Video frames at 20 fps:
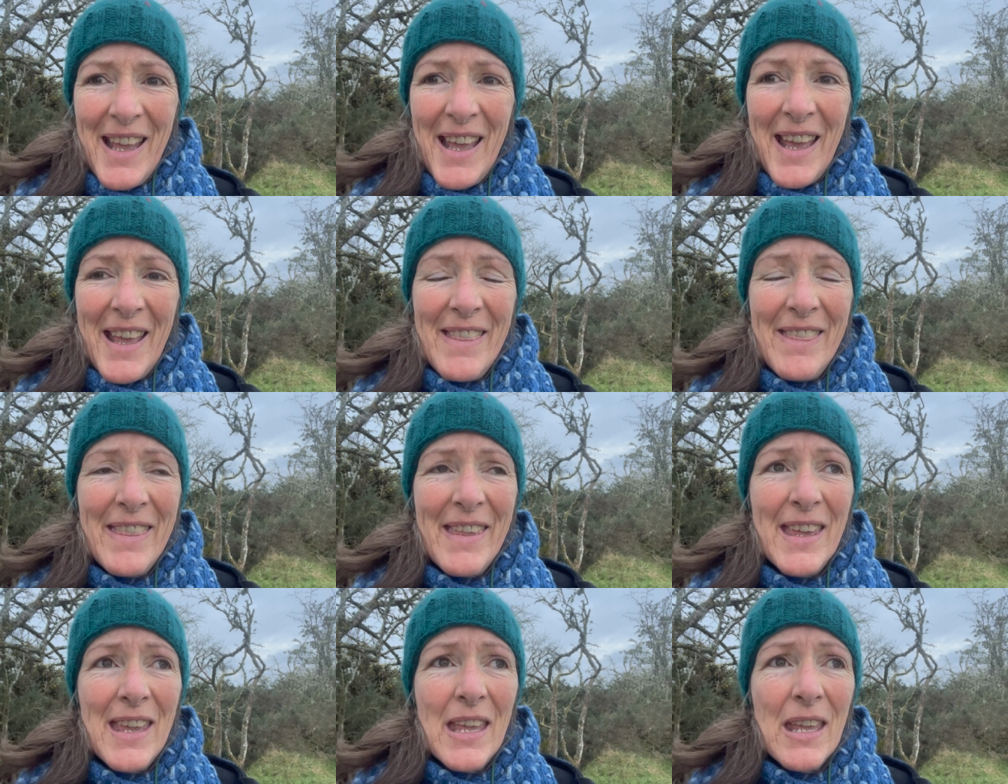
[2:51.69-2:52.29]

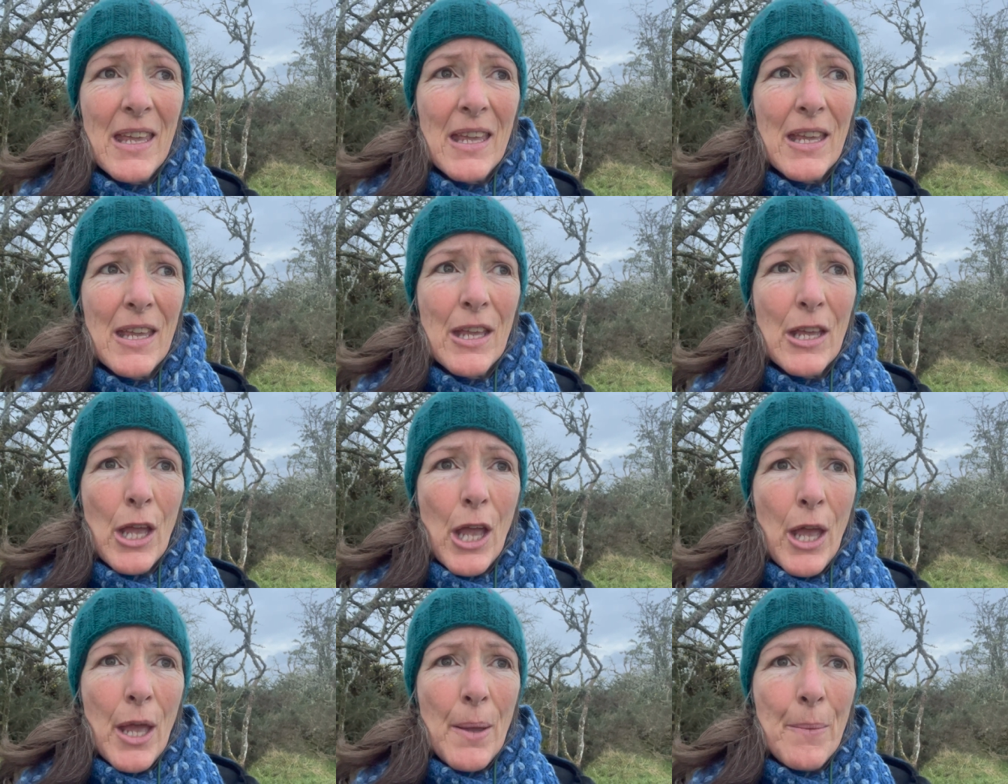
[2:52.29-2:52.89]
and they
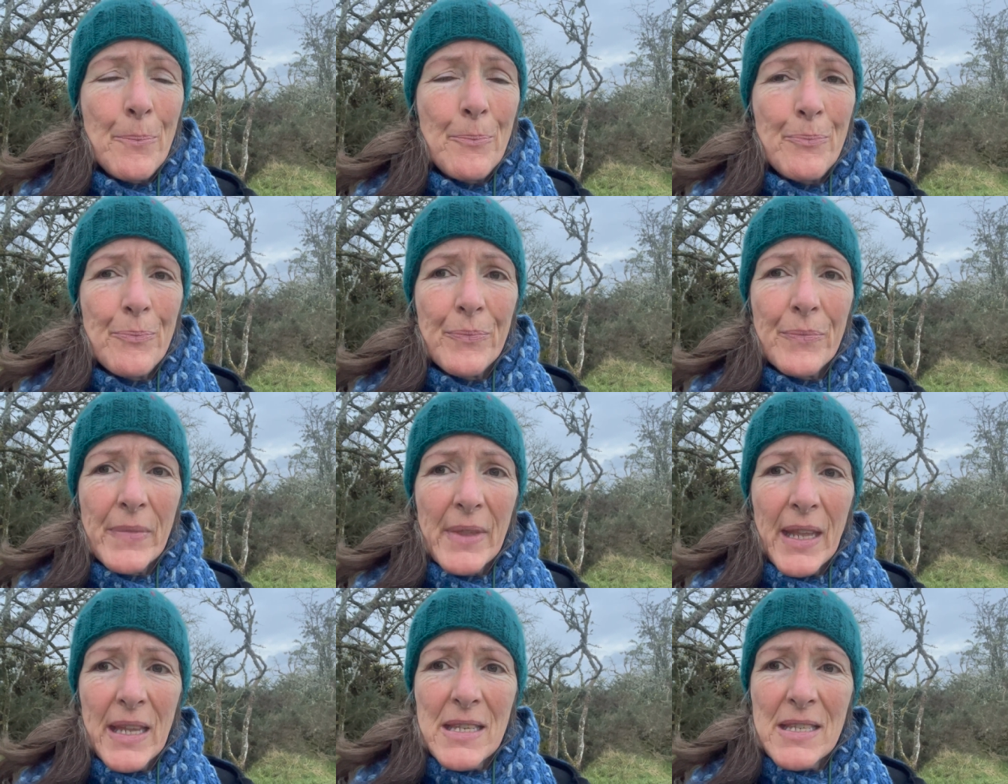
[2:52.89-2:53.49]
um,
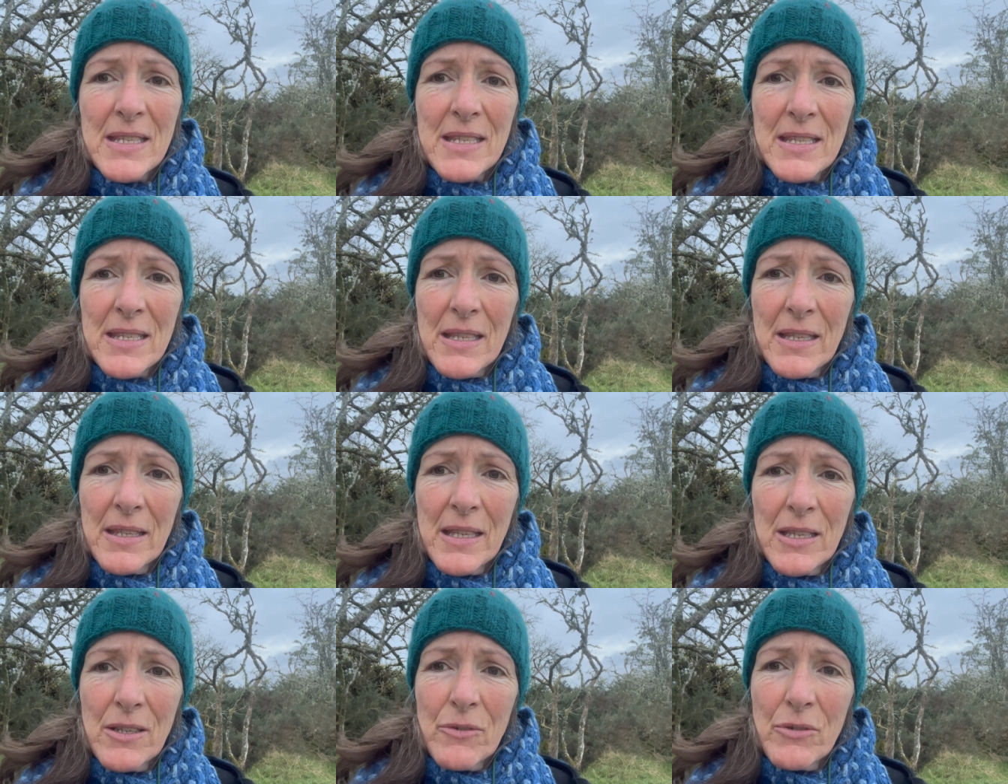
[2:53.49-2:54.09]
it's
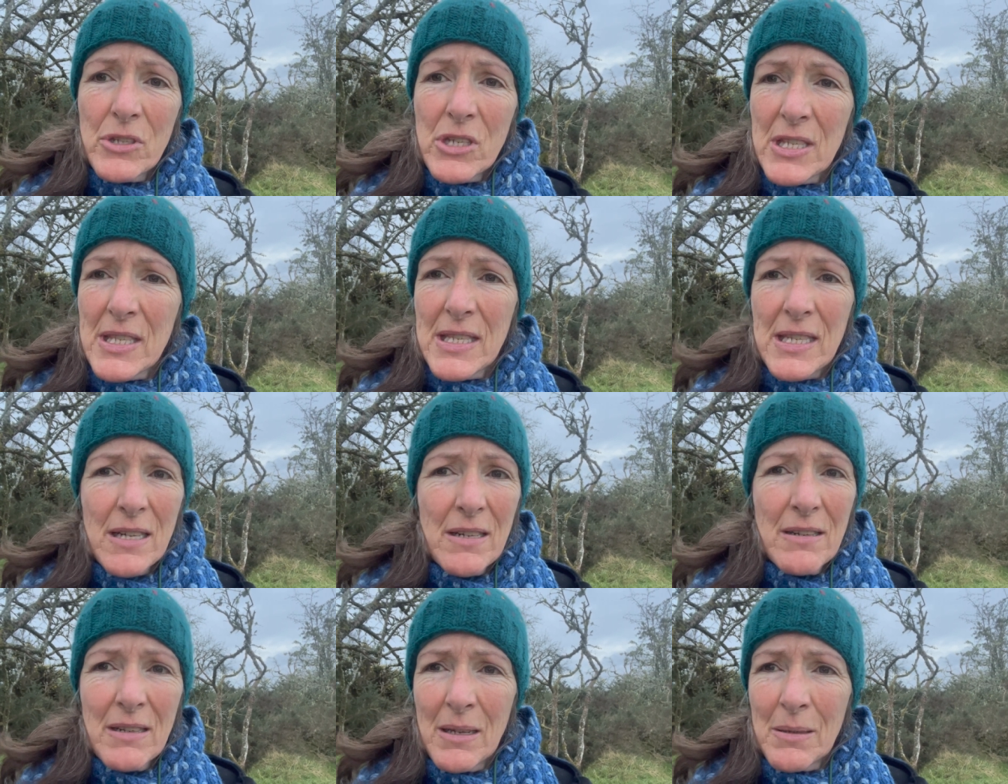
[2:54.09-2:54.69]
they don't just
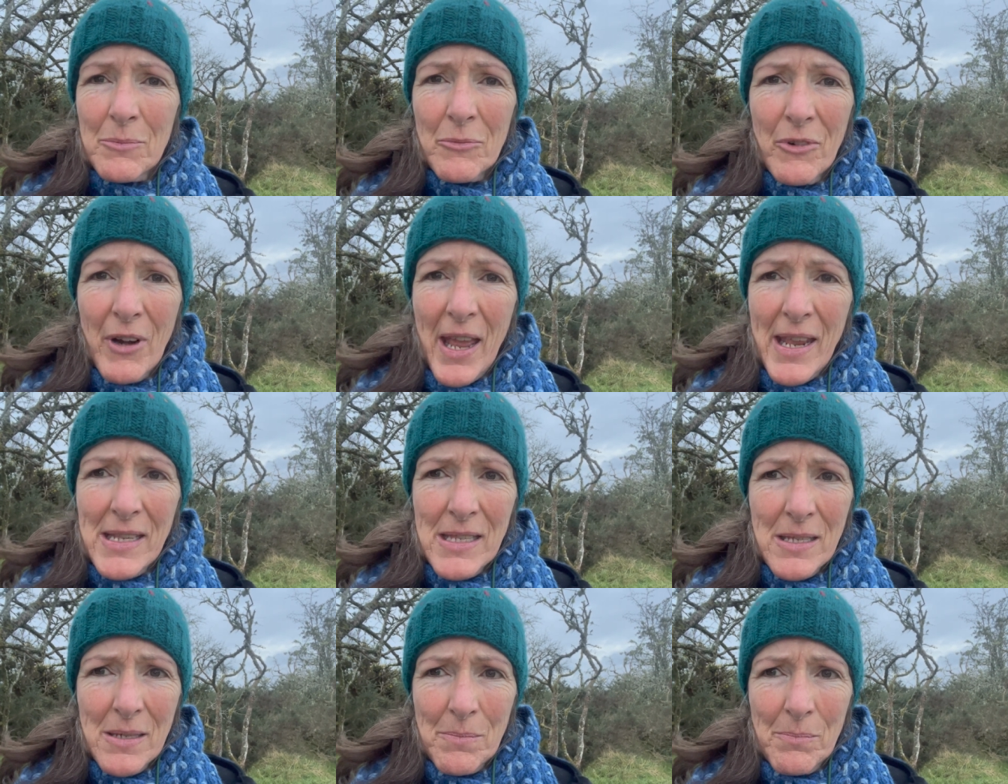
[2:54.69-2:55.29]
turn up
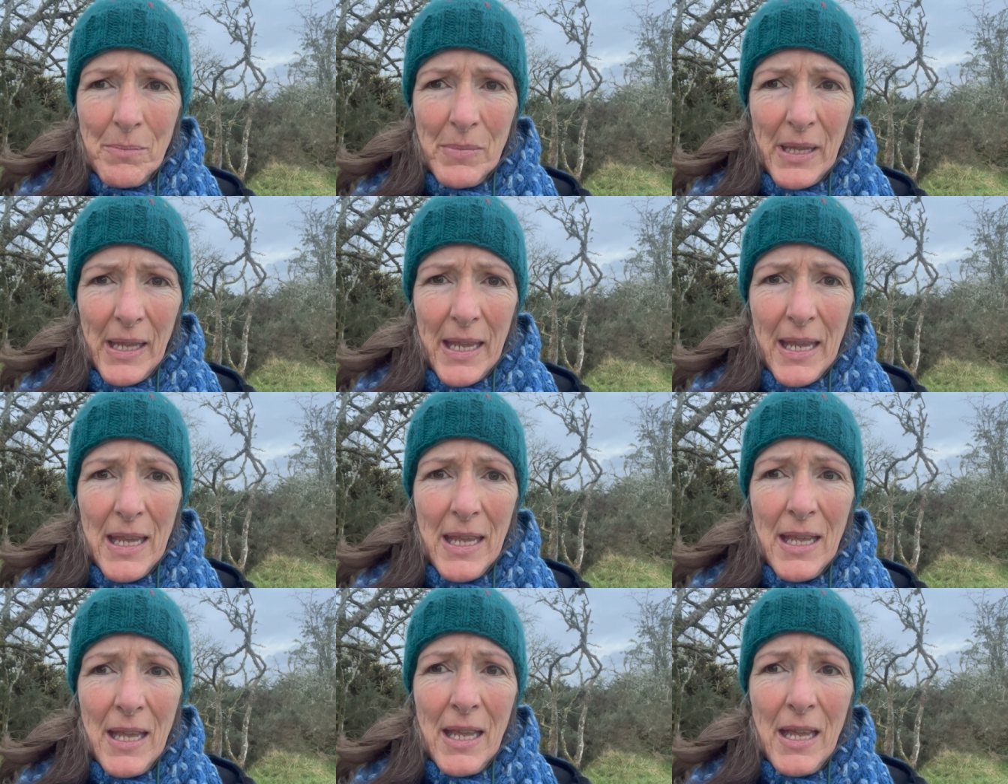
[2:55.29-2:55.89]

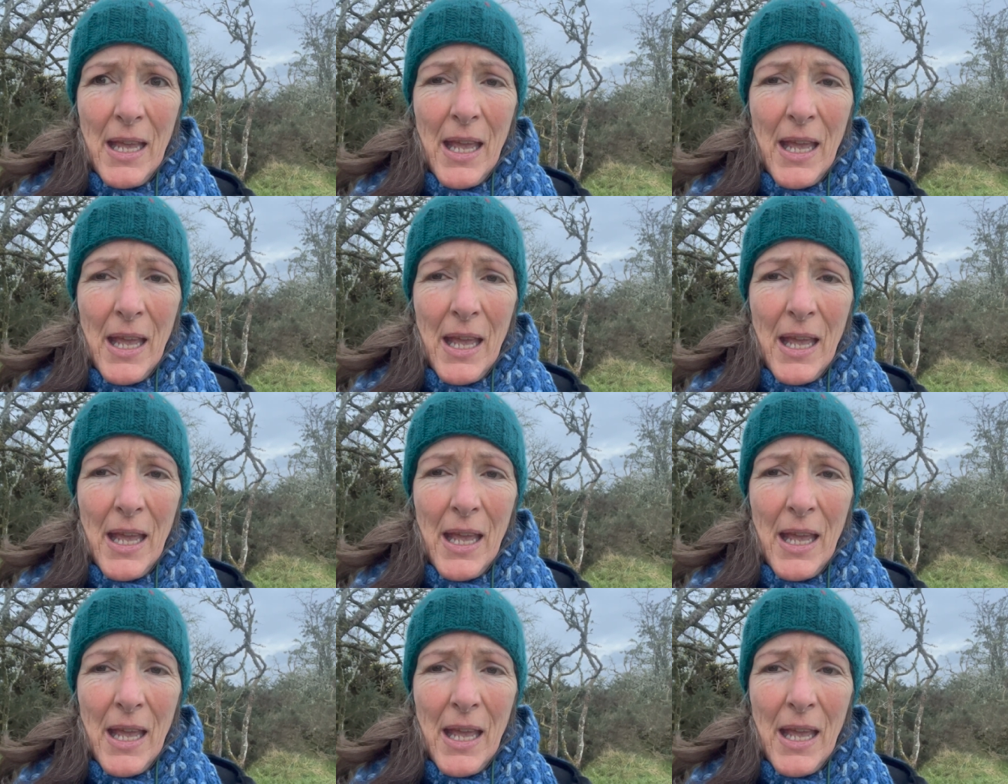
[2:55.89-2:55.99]
randomly.